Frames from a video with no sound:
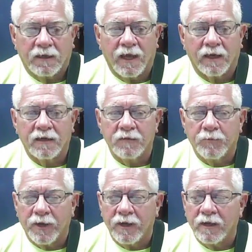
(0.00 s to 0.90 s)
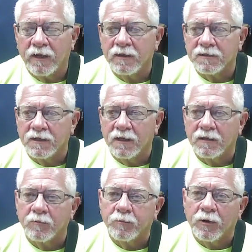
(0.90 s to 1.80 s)
Khaki pants
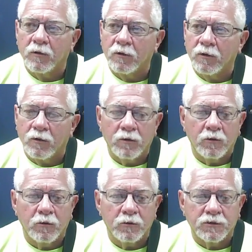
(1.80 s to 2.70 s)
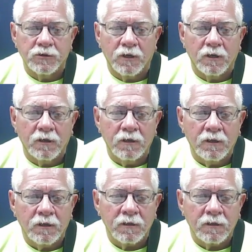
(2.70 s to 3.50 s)
and a polo shirt